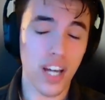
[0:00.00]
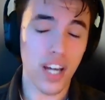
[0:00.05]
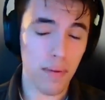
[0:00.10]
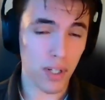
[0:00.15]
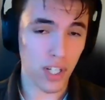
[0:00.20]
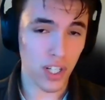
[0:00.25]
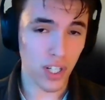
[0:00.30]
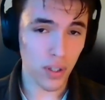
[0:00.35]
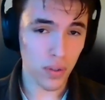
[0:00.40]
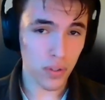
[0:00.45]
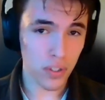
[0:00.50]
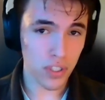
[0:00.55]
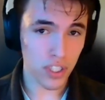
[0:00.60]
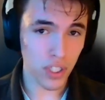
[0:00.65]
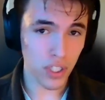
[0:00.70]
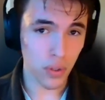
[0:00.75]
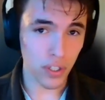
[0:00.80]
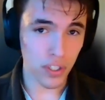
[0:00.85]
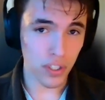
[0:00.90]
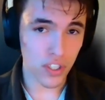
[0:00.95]
I'm your host,
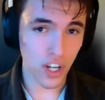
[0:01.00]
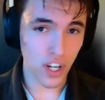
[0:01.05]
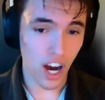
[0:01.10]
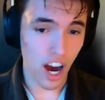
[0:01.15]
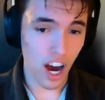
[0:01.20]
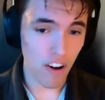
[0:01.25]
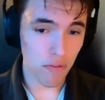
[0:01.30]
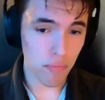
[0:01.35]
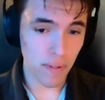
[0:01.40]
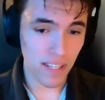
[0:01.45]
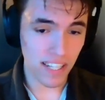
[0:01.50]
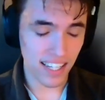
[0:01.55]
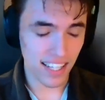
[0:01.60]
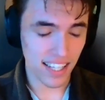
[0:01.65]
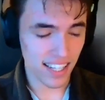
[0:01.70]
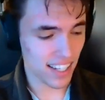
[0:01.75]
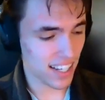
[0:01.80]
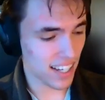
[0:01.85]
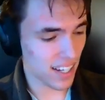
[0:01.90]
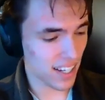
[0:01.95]
Lucas Kaufman,
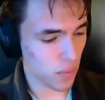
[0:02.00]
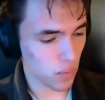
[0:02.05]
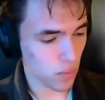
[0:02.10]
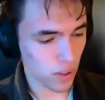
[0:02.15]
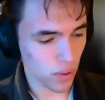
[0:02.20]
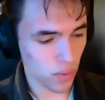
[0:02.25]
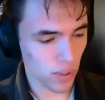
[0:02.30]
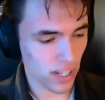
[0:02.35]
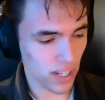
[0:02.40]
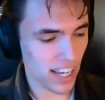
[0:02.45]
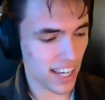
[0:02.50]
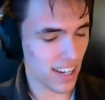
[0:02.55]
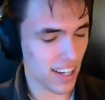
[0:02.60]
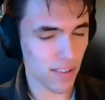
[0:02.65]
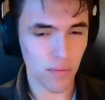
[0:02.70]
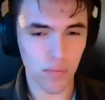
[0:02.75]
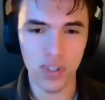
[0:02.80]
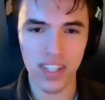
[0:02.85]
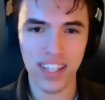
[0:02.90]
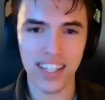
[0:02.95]
and we got
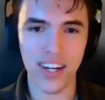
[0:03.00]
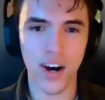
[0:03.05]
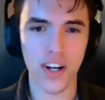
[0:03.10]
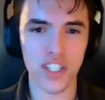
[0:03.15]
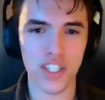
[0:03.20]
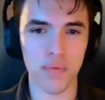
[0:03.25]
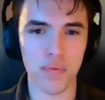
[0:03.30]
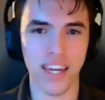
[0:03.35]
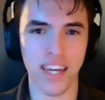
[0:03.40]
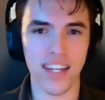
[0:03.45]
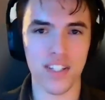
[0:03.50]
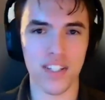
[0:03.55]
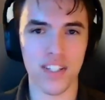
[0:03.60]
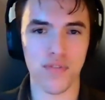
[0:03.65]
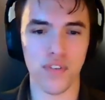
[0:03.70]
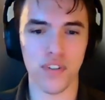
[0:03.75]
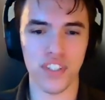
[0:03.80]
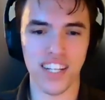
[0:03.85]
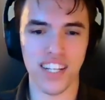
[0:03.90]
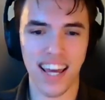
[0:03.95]
a really awesome
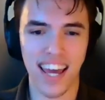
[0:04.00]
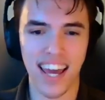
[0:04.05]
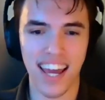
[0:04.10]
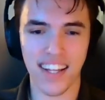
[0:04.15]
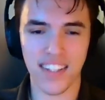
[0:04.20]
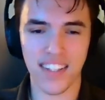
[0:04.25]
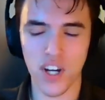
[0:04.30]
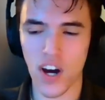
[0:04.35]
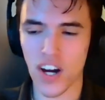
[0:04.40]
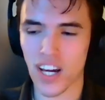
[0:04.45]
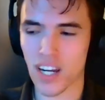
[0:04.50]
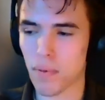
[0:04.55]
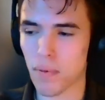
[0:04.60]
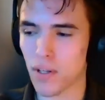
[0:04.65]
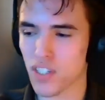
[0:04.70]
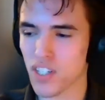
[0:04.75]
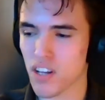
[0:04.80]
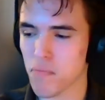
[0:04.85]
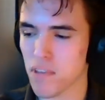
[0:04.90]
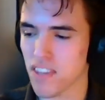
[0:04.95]
guest for today, talking
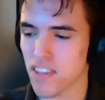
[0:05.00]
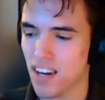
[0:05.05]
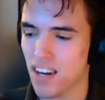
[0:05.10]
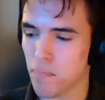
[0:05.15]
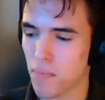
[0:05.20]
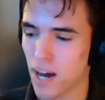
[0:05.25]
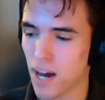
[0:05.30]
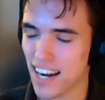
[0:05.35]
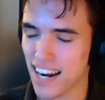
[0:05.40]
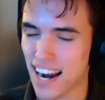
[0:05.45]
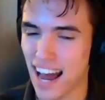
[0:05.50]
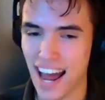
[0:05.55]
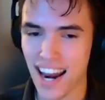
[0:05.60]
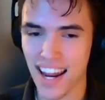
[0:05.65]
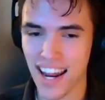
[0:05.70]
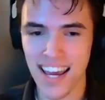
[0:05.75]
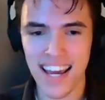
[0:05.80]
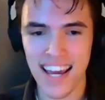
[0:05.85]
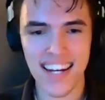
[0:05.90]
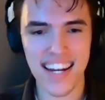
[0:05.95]
about something that might
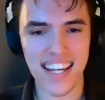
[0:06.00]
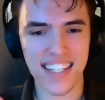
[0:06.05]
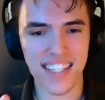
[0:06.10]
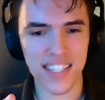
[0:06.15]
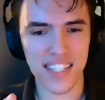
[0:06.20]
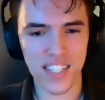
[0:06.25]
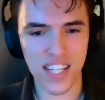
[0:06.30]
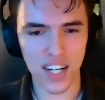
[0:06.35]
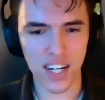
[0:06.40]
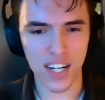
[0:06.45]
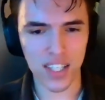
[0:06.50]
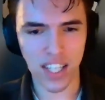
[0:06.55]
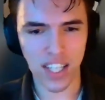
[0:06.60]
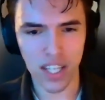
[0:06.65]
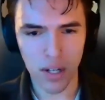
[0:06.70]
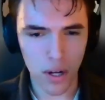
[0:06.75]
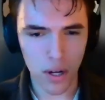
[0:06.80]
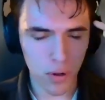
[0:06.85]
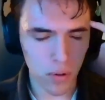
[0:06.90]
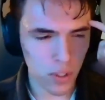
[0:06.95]
not
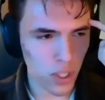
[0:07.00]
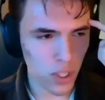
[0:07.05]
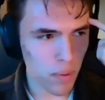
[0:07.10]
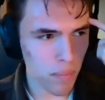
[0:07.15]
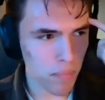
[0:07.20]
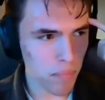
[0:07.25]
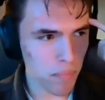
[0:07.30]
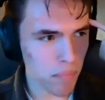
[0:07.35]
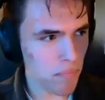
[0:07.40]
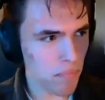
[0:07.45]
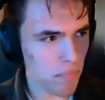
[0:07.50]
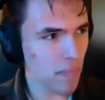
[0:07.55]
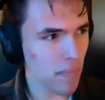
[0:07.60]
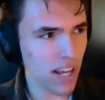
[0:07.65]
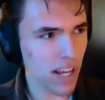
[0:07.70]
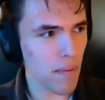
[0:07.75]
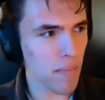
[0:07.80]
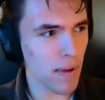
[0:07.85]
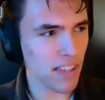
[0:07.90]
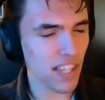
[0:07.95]
necessarily,
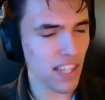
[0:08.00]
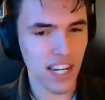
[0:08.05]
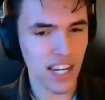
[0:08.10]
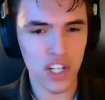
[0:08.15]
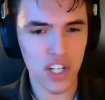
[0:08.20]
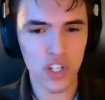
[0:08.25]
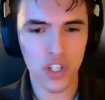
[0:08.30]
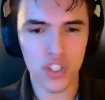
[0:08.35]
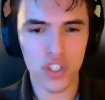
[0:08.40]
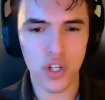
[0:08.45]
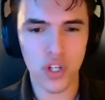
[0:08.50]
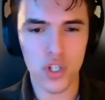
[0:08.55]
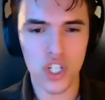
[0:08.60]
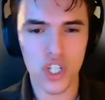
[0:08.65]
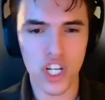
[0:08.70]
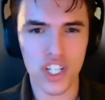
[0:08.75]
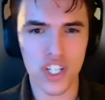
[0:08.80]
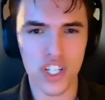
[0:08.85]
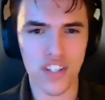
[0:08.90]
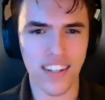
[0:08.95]
might not make the initial
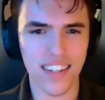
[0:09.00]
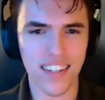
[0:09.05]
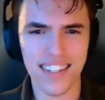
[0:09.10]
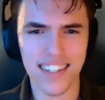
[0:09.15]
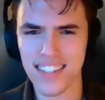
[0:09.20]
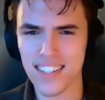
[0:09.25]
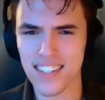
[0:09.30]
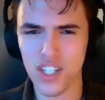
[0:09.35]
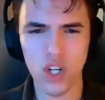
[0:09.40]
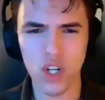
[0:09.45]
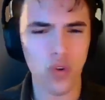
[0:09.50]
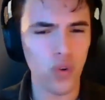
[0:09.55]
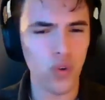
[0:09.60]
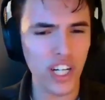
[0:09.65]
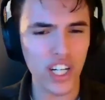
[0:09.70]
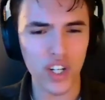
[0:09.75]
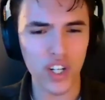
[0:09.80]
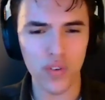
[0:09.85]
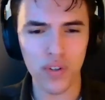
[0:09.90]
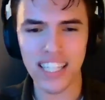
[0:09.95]
association that this is
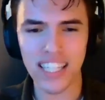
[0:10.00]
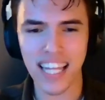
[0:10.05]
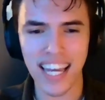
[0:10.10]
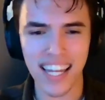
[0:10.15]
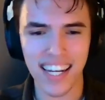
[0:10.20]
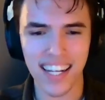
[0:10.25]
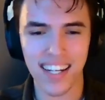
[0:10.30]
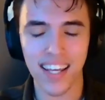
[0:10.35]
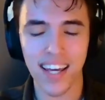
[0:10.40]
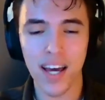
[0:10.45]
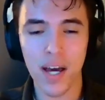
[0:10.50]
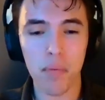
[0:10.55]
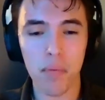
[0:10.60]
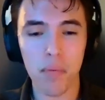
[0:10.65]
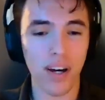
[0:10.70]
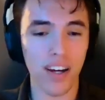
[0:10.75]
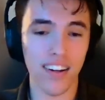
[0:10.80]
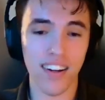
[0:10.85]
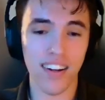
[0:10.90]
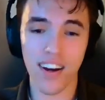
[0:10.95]
career related,
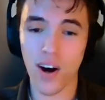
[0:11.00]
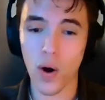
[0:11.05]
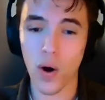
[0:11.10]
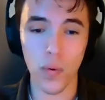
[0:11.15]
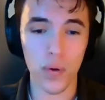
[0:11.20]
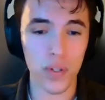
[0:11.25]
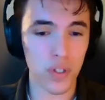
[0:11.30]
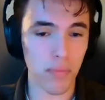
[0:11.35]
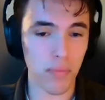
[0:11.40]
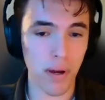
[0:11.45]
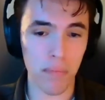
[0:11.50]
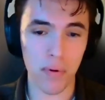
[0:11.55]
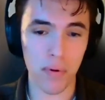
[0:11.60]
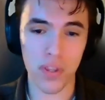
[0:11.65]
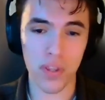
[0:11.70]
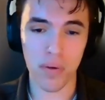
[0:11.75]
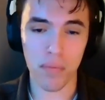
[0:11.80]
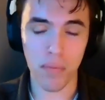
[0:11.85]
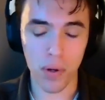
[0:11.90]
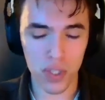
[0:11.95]
but always
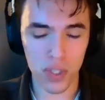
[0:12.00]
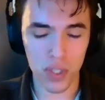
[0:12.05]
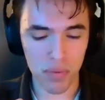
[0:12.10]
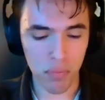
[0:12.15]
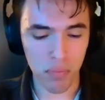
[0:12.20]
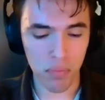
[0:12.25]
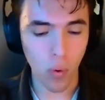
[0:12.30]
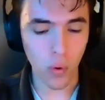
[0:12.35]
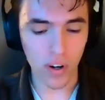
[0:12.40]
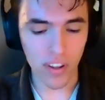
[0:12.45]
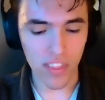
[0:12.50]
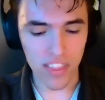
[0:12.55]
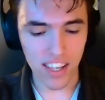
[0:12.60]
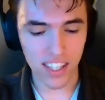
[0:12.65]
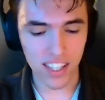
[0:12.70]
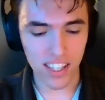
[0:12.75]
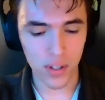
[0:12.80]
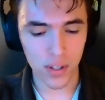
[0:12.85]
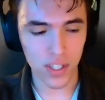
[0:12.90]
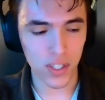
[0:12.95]
remember the most important
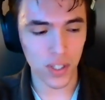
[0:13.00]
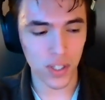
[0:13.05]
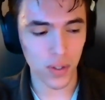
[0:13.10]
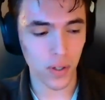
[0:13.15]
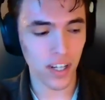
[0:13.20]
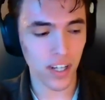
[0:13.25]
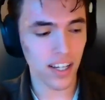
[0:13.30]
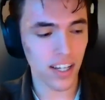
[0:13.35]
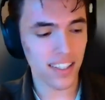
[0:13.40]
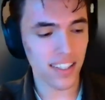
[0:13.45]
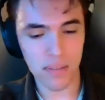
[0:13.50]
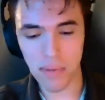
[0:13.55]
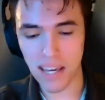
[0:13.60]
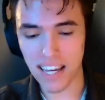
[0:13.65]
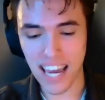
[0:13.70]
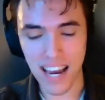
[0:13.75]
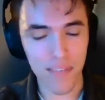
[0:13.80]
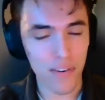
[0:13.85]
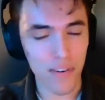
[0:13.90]
thing you can do to make